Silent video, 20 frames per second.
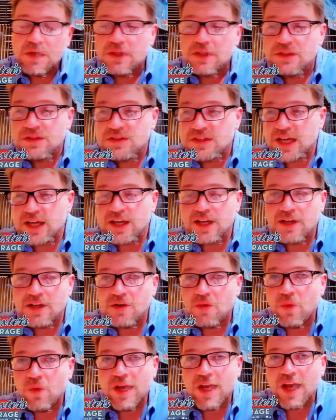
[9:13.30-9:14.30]
Second,
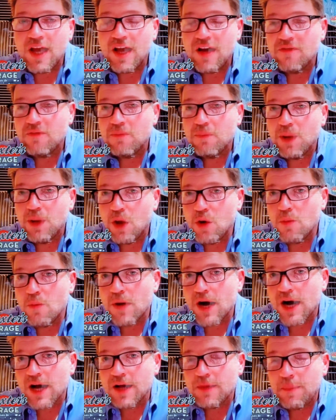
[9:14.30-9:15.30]
we have
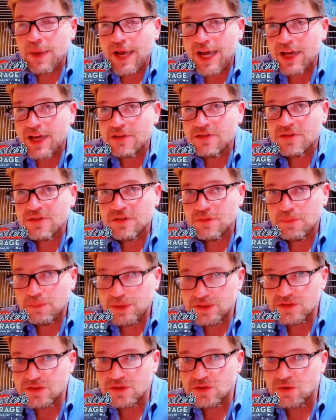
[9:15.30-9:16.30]
blow-by past the
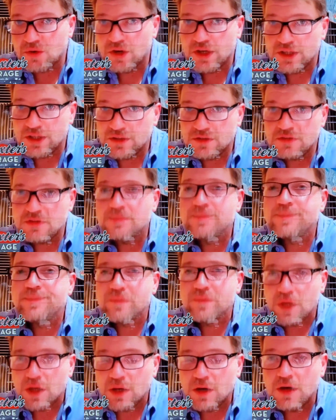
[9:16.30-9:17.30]
piston rings,
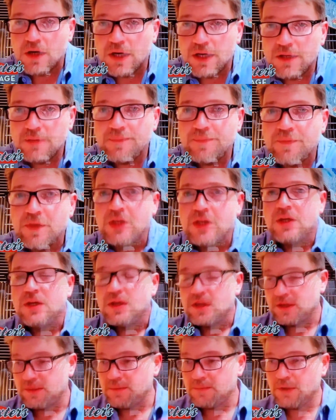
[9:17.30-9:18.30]
all right?
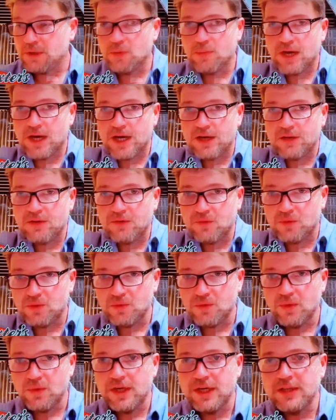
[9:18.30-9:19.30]
Blow-by through
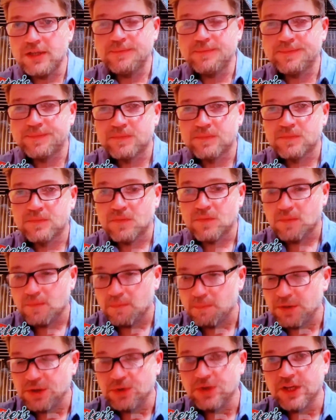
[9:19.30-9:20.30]
the ring,
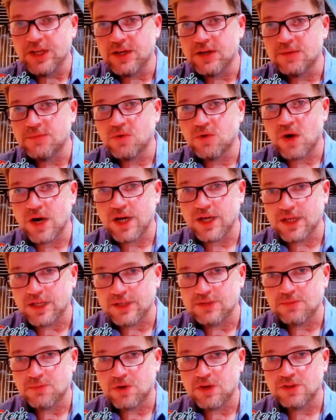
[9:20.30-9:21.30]
building up
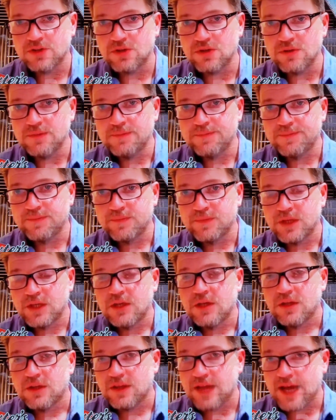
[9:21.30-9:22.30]
crankcase pressure.
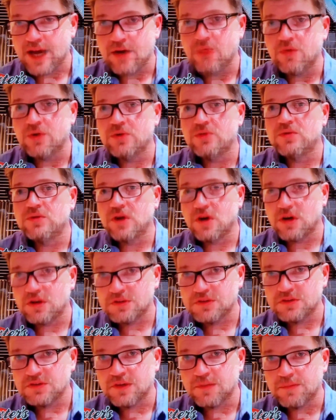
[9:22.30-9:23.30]
That will
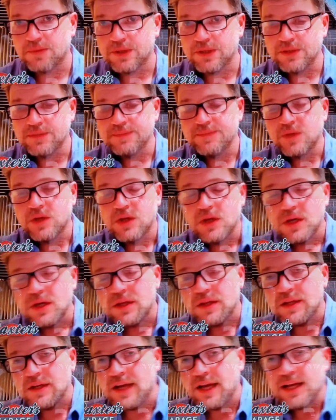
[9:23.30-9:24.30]
cause sumping.
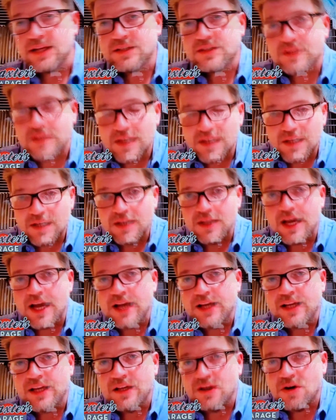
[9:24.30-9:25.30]
The next thing
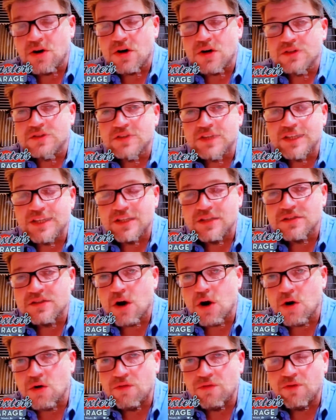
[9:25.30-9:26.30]
that can cause it is
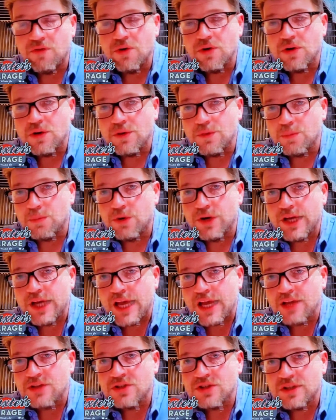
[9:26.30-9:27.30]

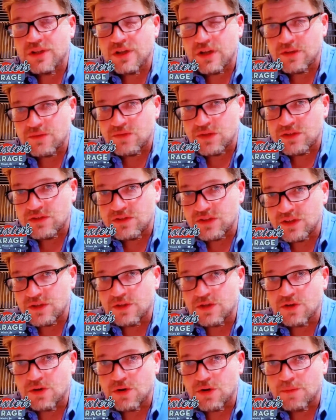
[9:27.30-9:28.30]
over-lubrication of the
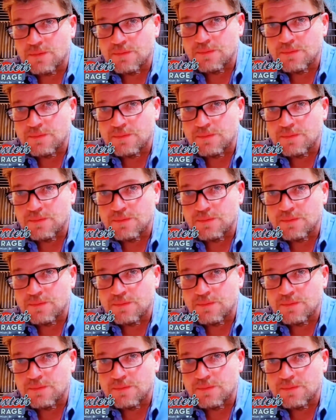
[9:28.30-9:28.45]
cylinder.